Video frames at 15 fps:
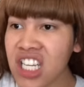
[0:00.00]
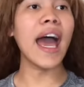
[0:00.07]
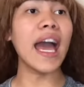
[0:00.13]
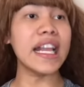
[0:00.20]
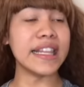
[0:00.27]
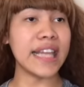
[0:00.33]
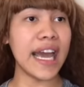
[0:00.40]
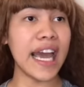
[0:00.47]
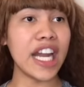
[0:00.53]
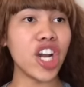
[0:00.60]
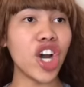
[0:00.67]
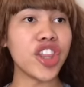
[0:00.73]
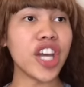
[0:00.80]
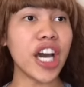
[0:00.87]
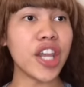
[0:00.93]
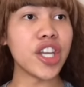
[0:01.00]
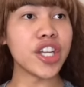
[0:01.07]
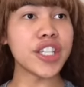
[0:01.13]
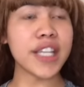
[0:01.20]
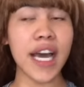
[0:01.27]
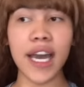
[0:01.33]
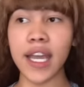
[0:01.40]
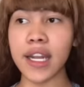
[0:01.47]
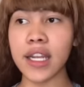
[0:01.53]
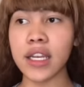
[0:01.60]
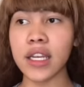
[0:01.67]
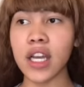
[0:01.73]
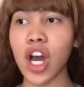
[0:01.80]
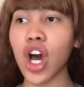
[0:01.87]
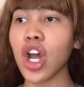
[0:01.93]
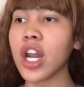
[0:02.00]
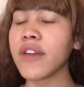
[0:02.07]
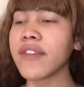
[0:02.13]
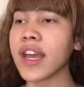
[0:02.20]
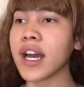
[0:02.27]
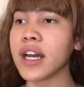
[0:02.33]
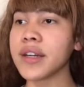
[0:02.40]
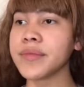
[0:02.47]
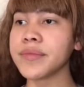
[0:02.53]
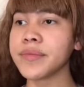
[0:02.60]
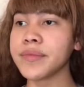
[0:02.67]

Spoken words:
And then on the other side, Olivia.